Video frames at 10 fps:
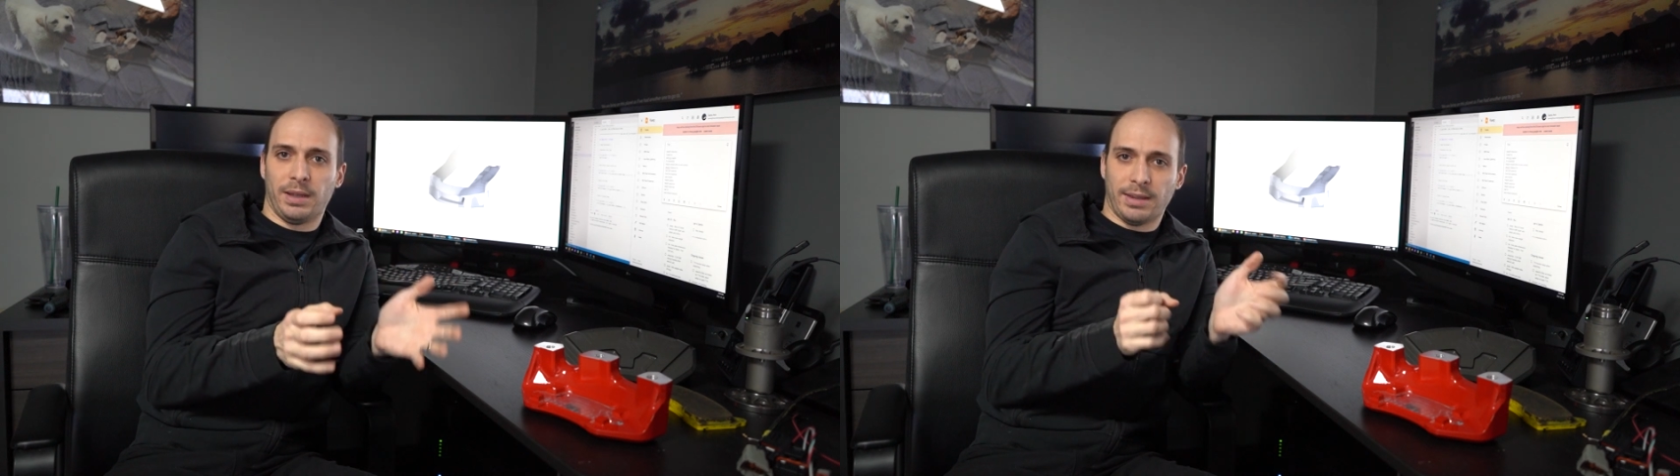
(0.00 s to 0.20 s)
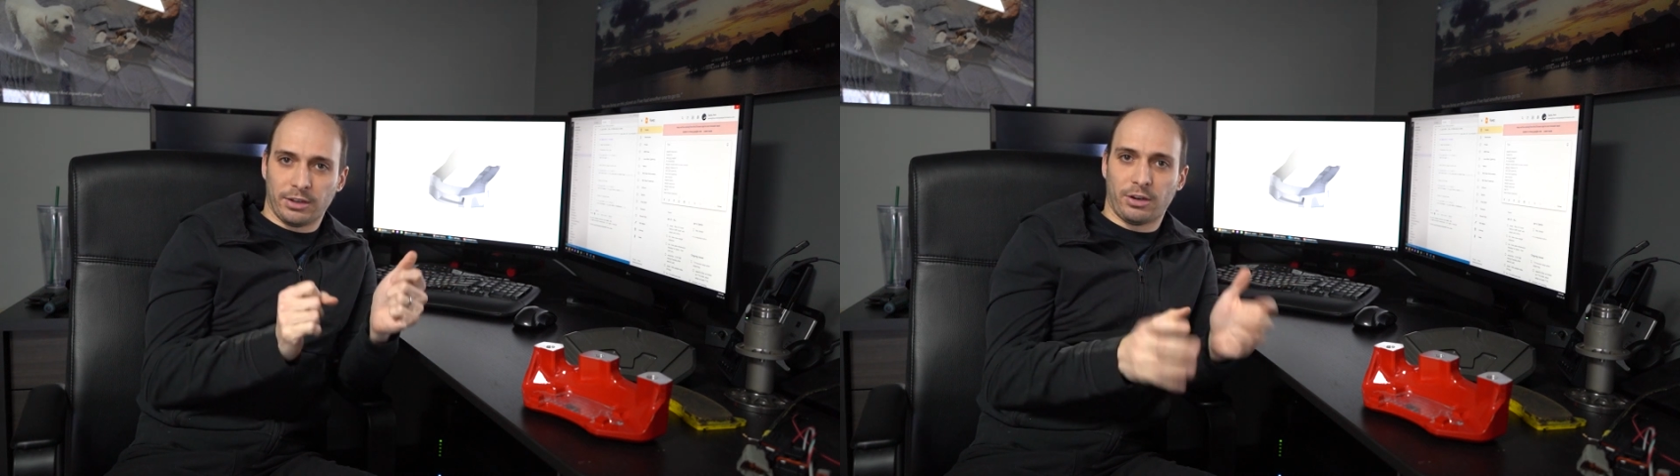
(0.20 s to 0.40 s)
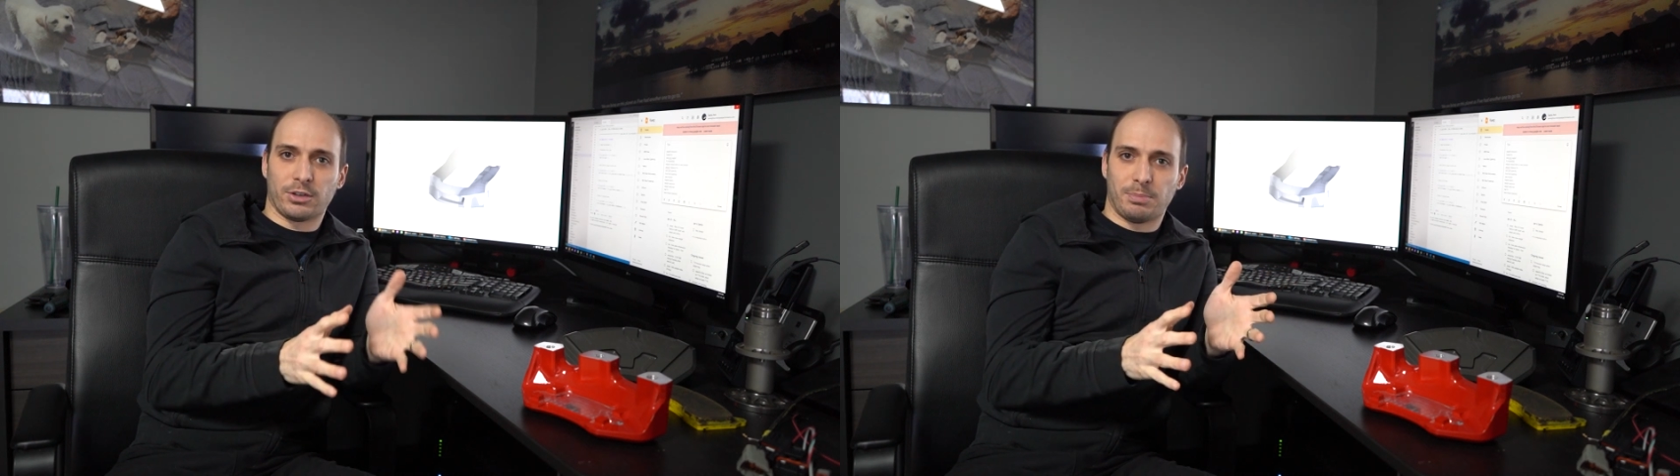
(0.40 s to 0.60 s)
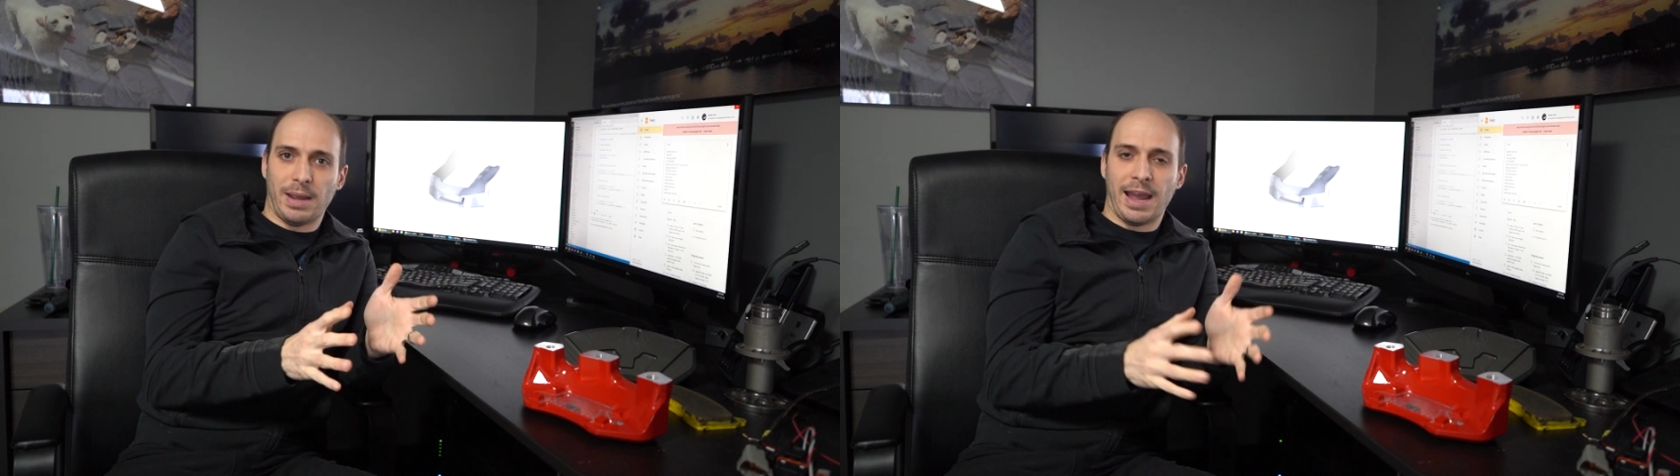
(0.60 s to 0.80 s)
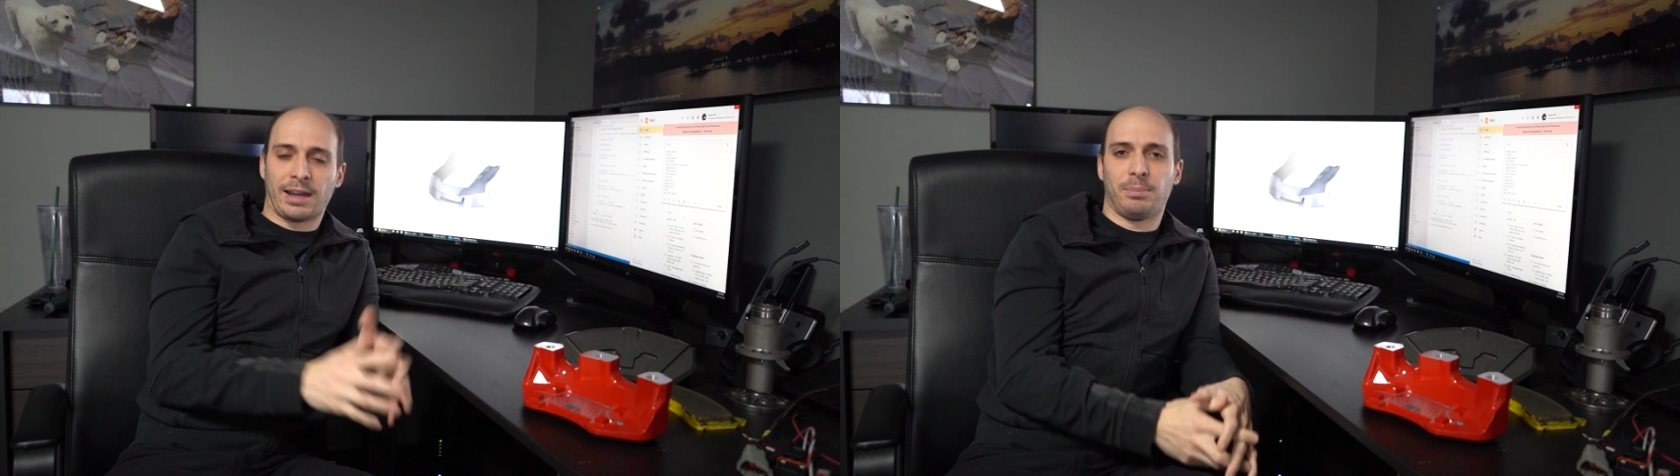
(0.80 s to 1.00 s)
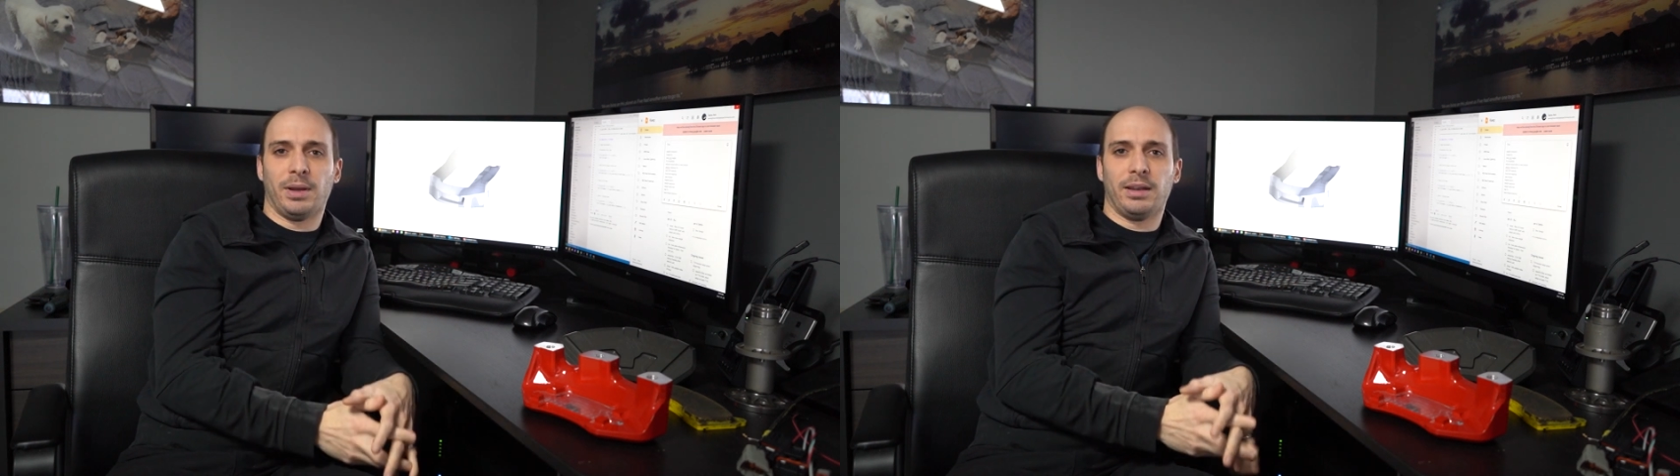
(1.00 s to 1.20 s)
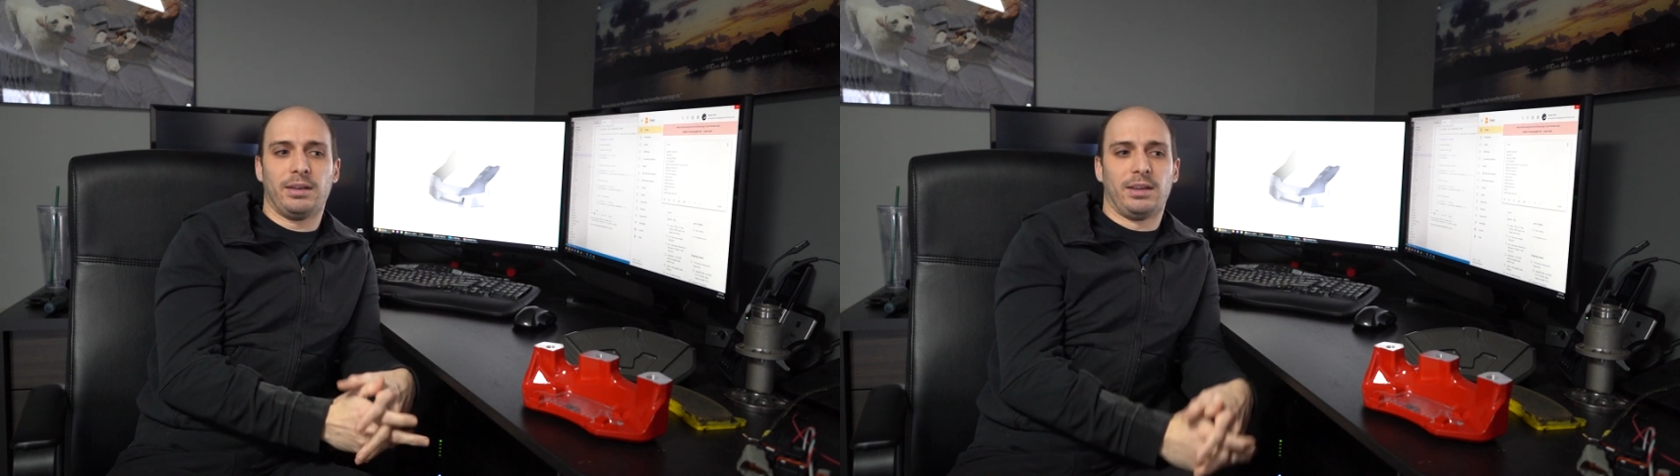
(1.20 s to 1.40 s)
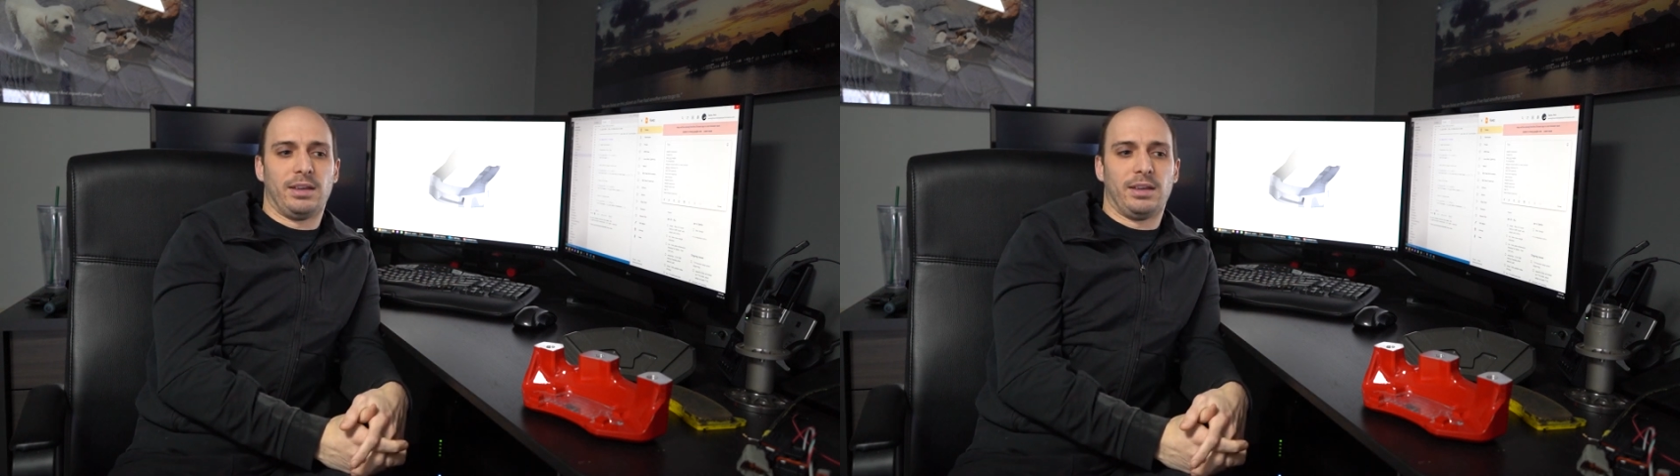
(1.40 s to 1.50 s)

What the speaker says: and then the car's back, but